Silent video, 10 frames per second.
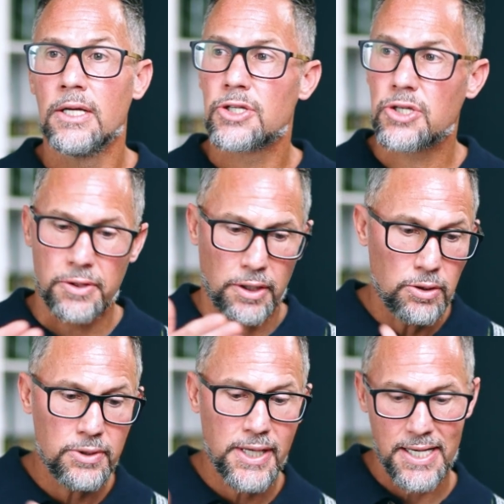So the
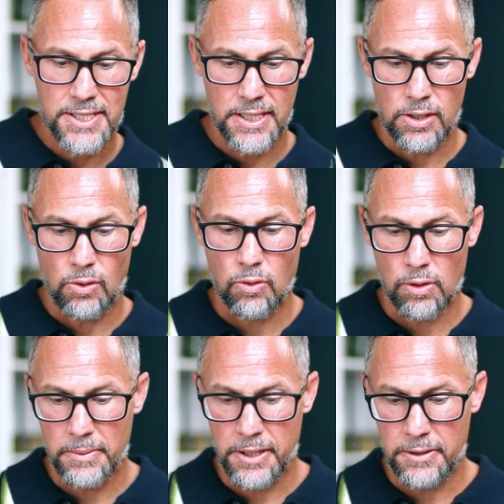luteinizing
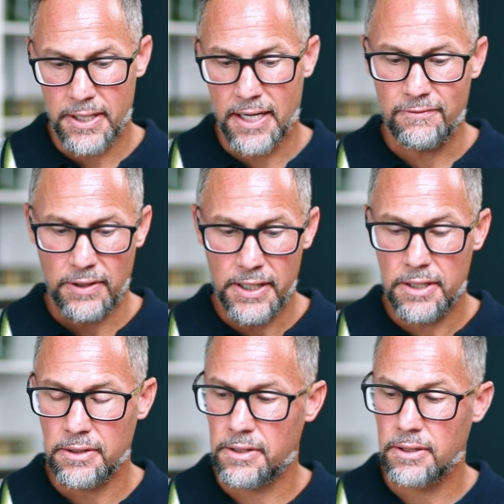hormone and
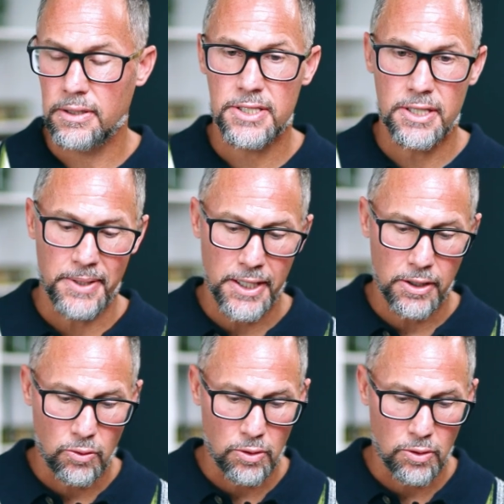follicular stimulating